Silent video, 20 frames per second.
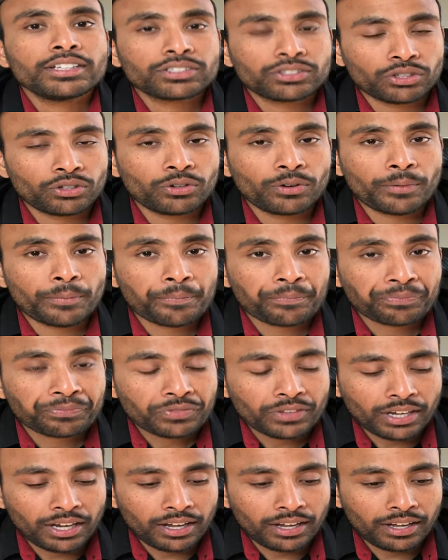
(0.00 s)
So
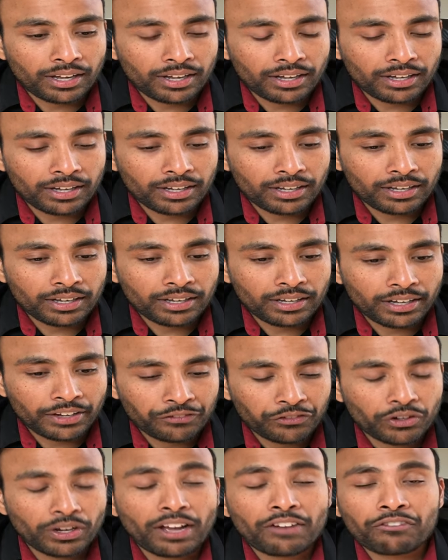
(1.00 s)
uh,
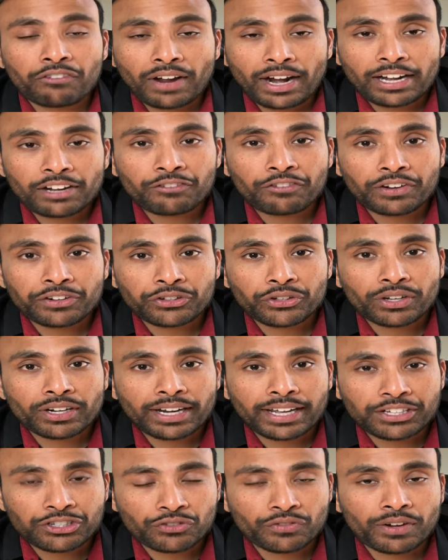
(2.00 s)
if you have filed for
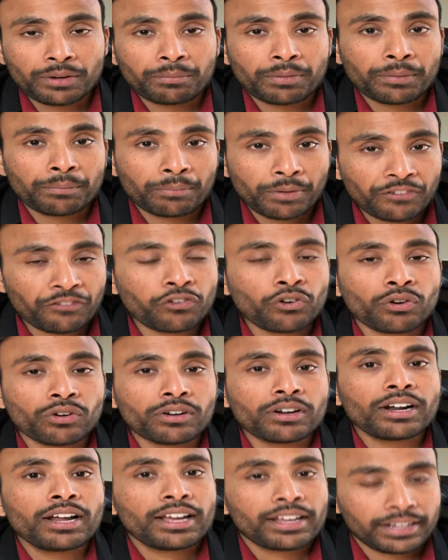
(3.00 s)
your H1B
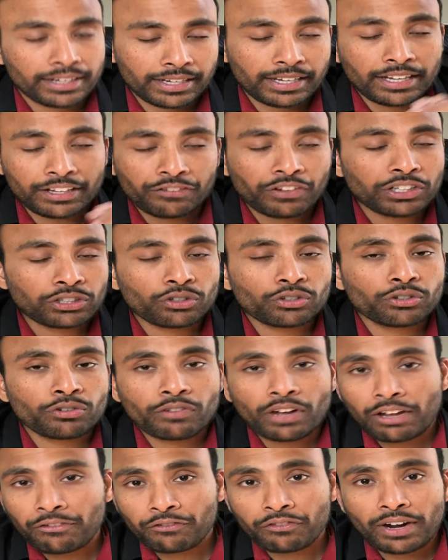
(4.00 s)
before, even though
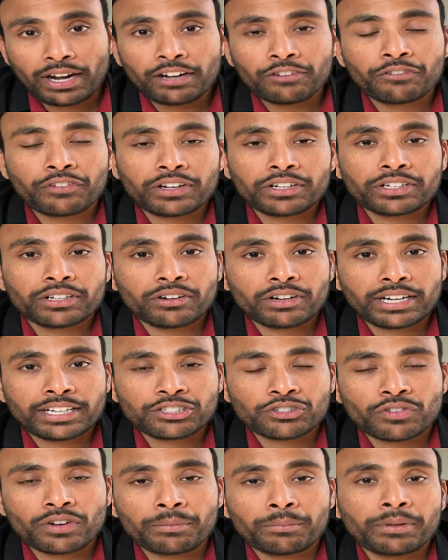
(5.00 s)
you have filed for your
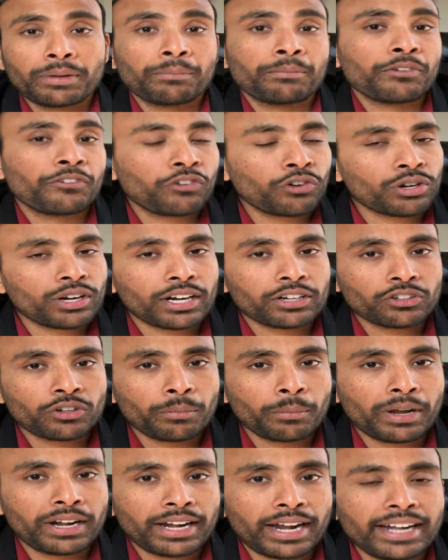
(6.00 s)
H1B before
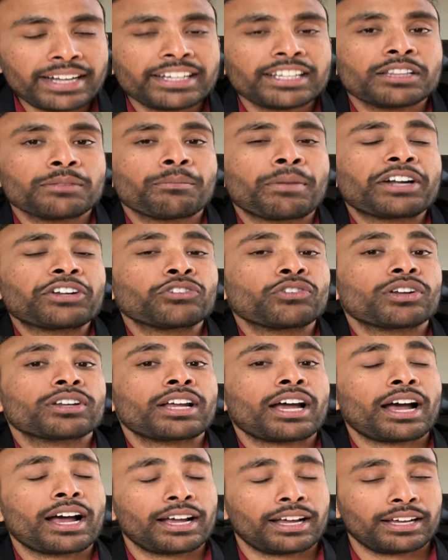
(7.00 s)
October 19, but you
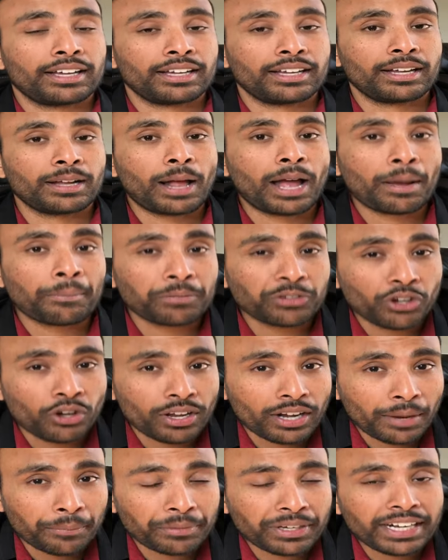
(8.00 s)
are uh, up, you
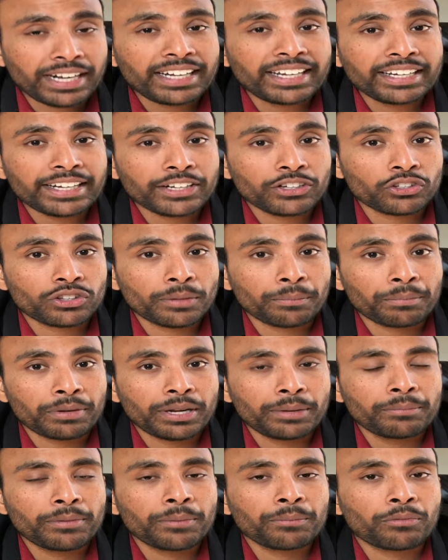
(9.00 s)
are upgrading it to the
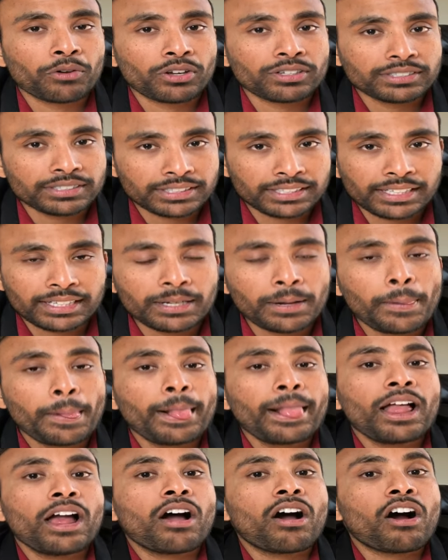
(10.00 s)
premium processing
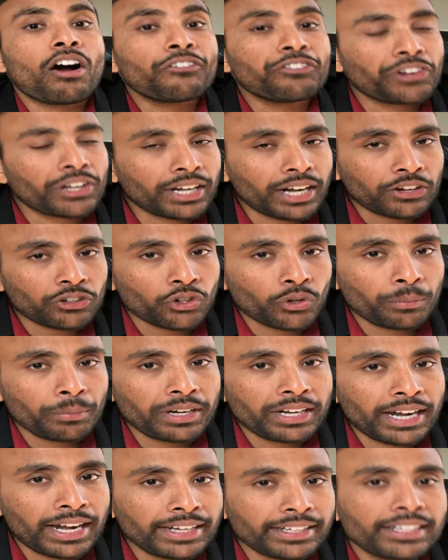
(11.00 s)
after
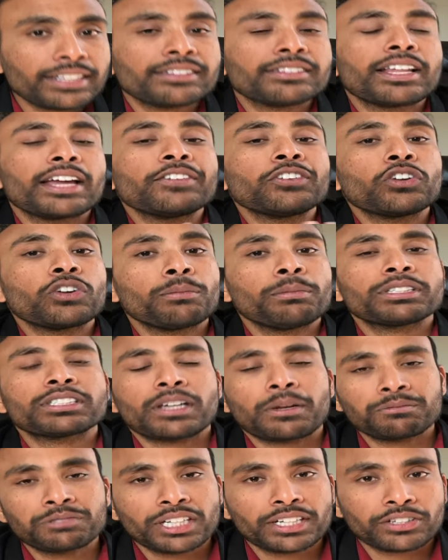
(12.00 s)
October 19, then you will be
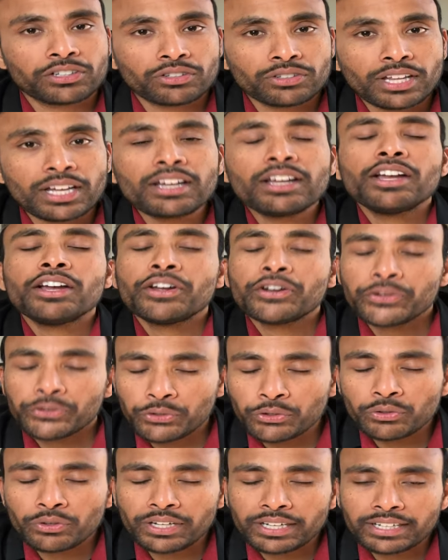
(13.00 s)
subject to the
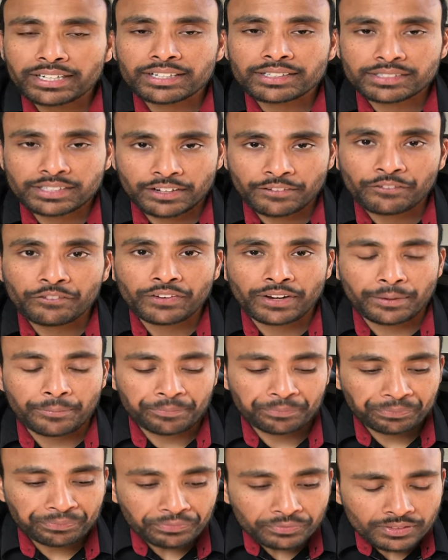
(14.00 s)
new increase in fee.
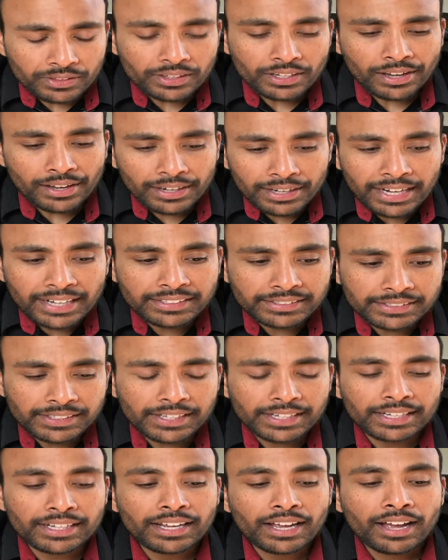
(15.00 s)
Let's
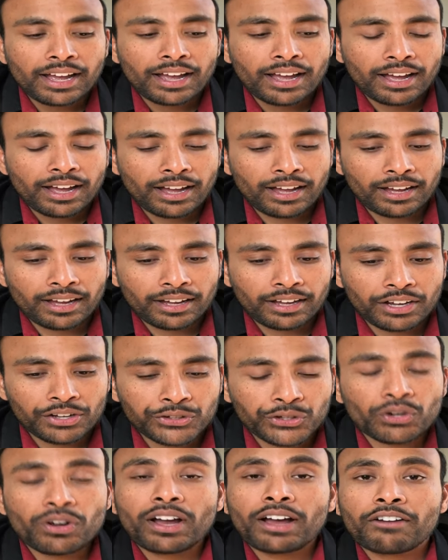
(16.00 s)
say
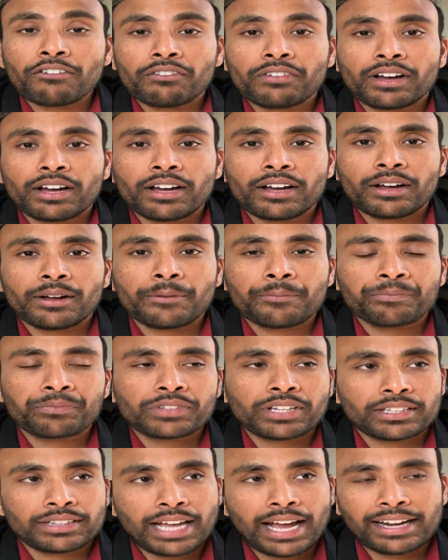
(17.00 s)
uh, you have uh,
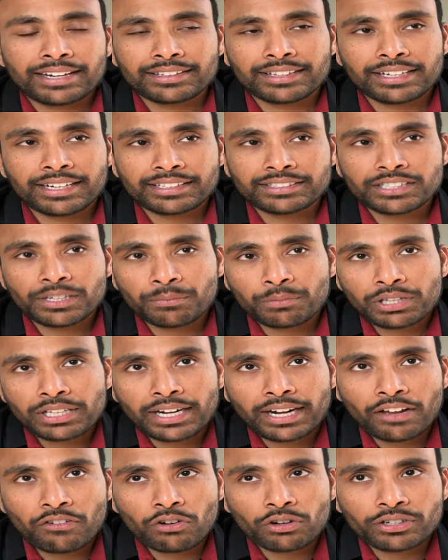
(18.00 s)
the another example
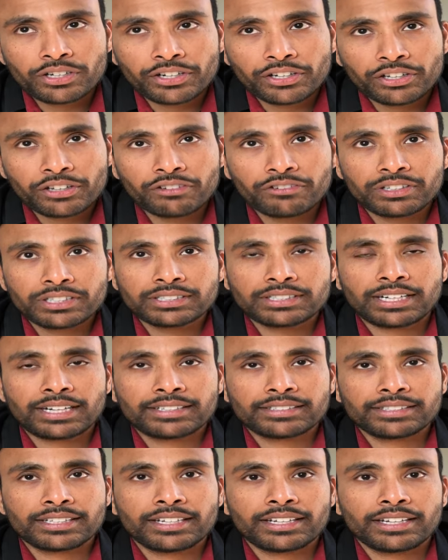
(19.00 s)
that I wanted to give is
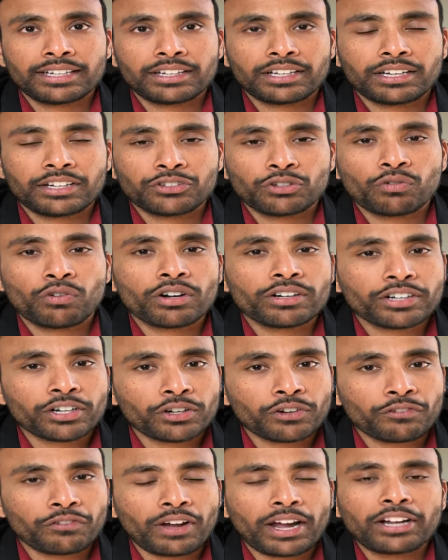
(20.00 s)
let's say uh, you
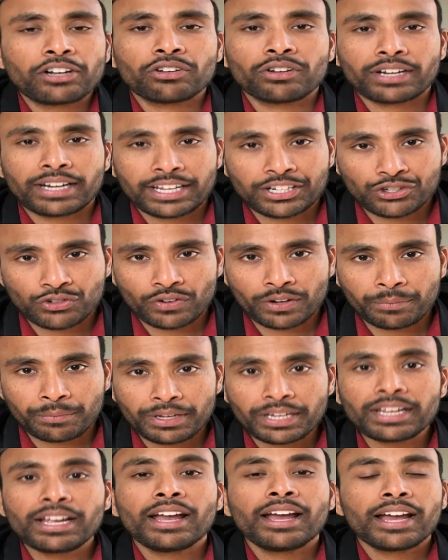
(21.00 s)
wanted to file your
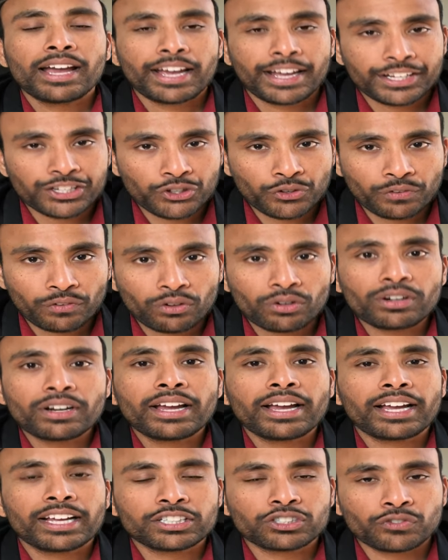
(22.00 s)
H1B, H4,
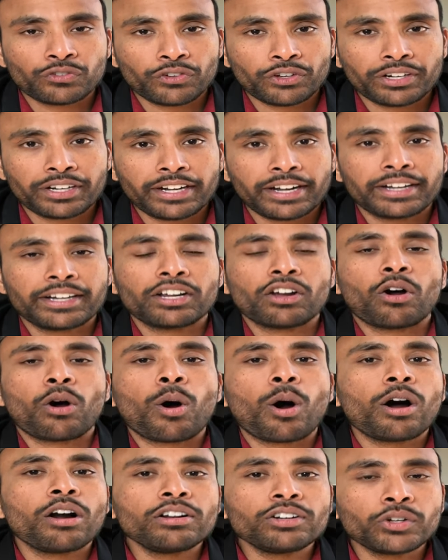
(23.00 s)
H4EAD
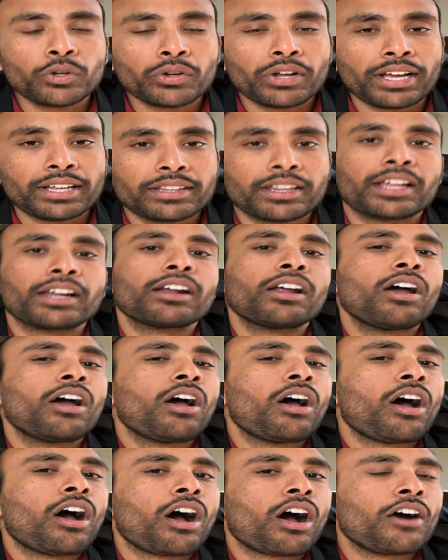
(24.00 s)
all together
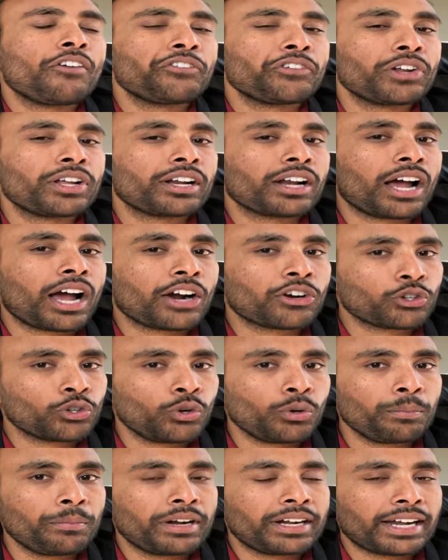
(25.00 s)
after
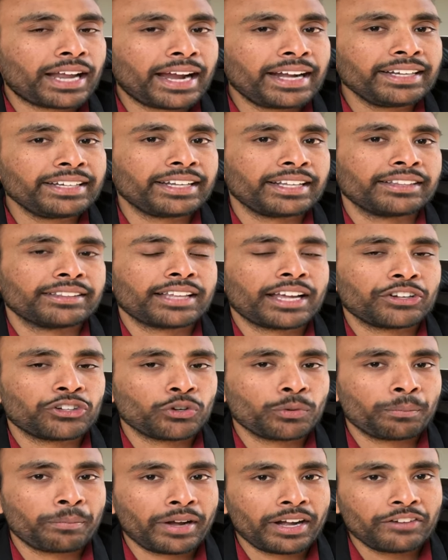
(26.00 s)
October 19th
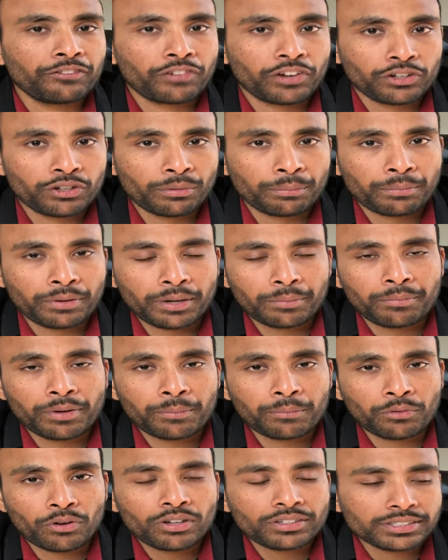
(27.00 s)
and you paid for your
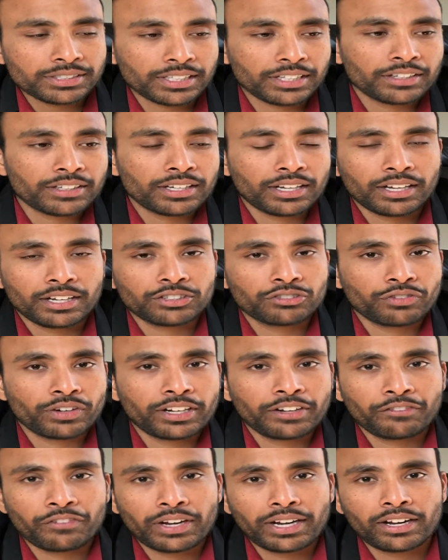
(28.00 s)
premium processing uh,
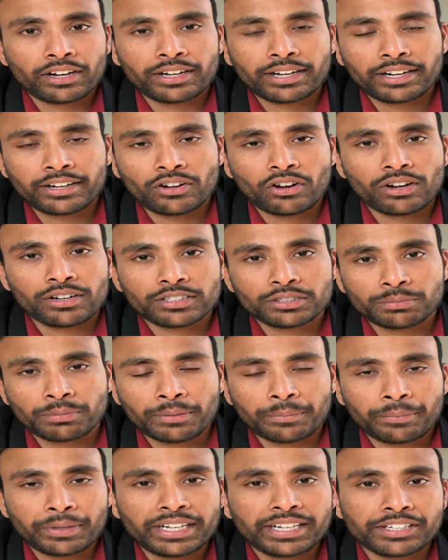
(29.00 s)
$2,500
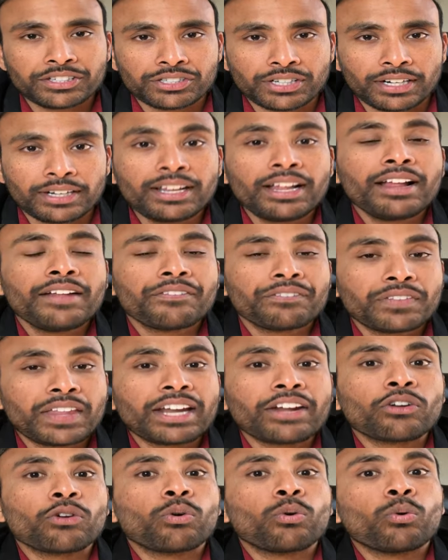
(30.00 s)
per petition,
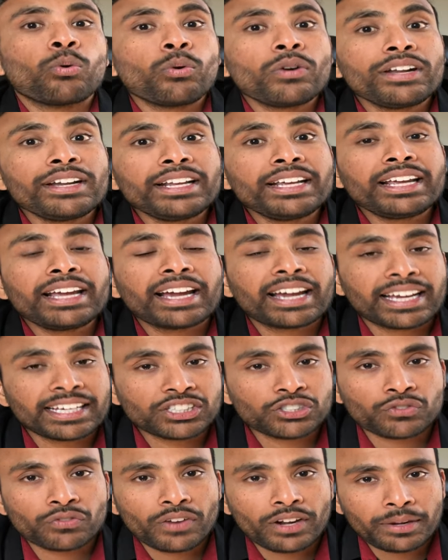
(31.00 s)
then only
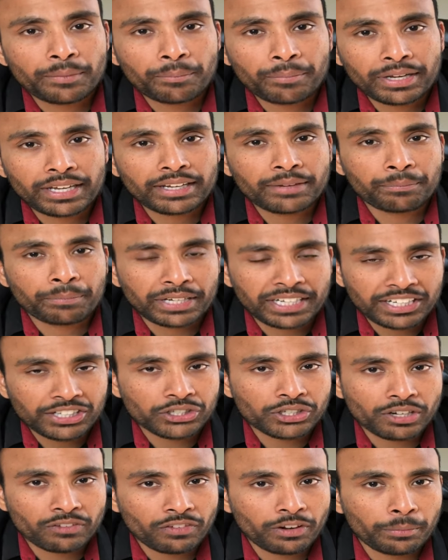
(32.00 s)
H1B
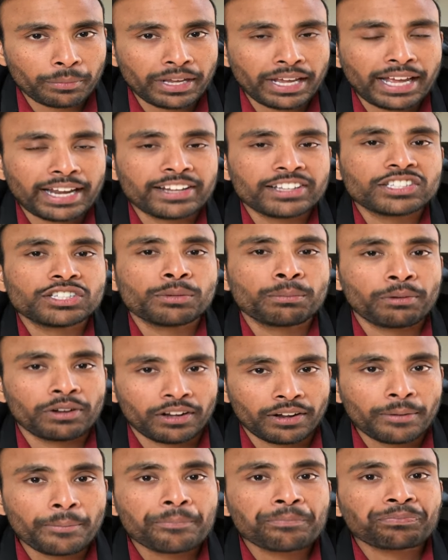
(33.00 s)
petition will be
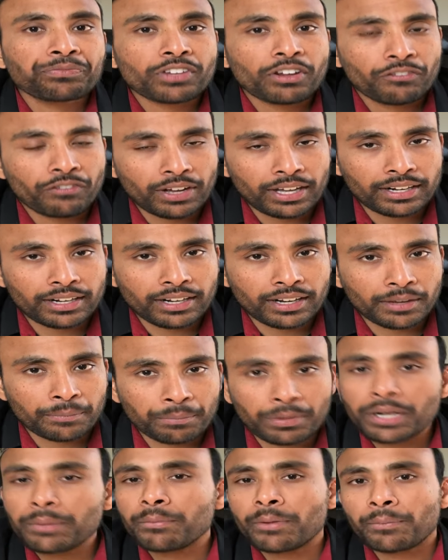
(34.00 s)
eligible for uh,
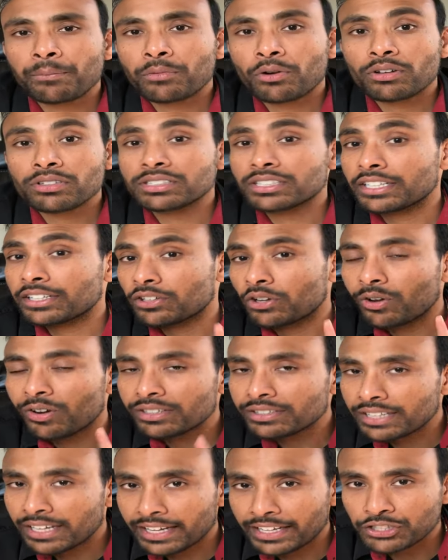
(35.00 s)
premium processing,
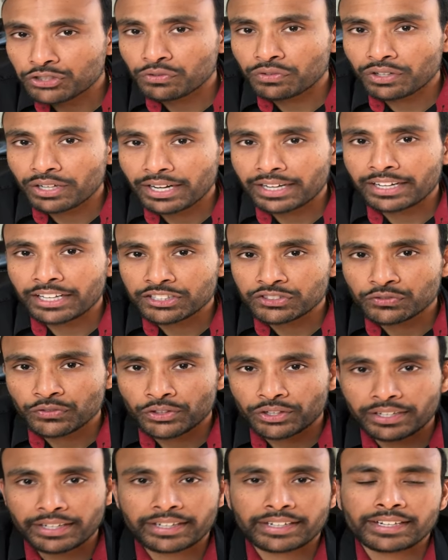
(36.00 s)
not the H4 and
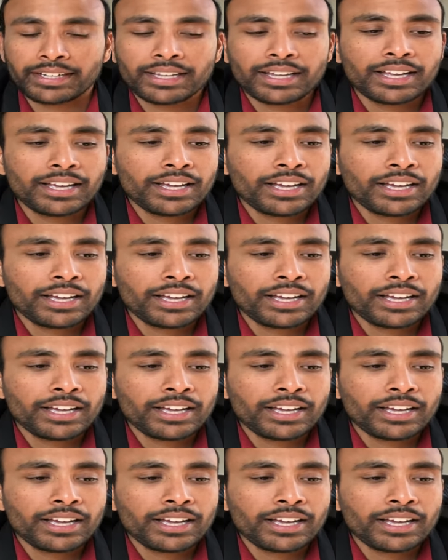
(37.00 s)
H4EAD.